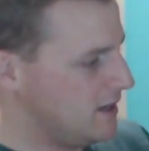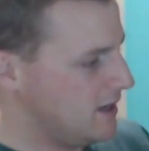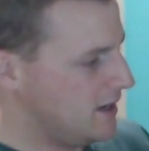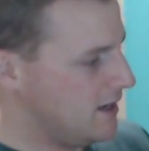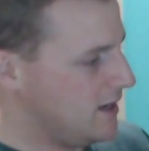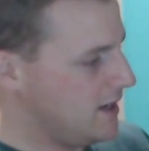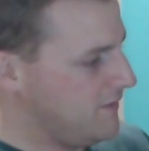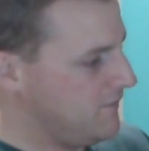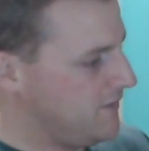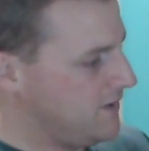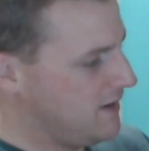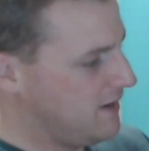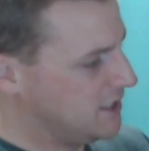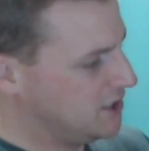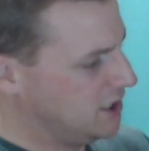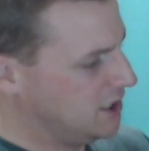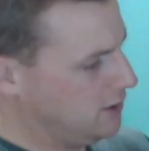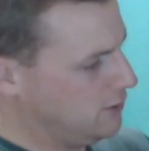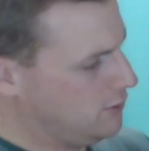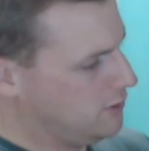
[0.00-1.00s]
If you
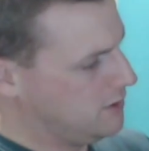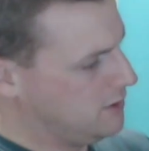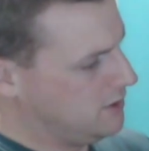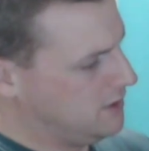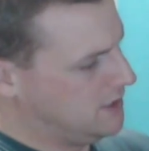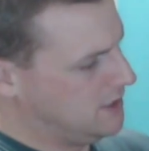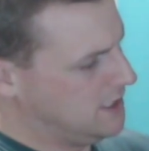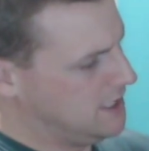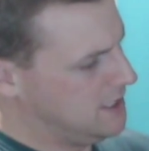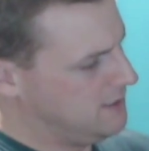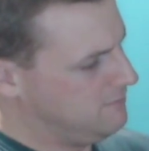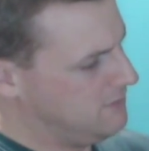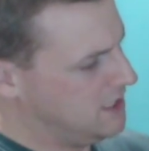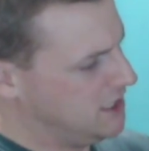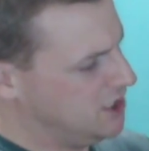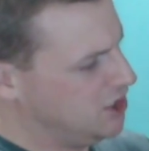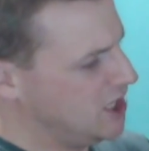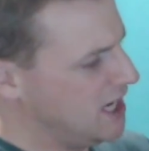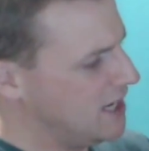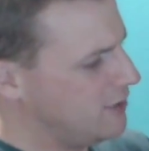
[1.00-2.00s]
actually look at my
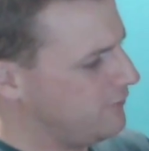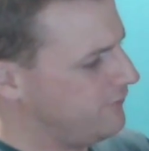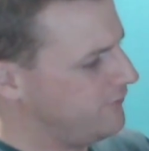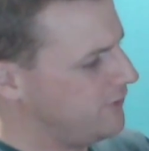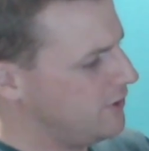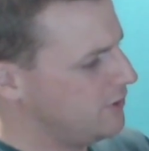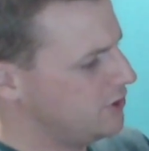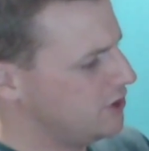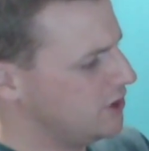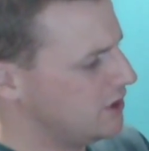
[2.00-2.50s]
channel, folks,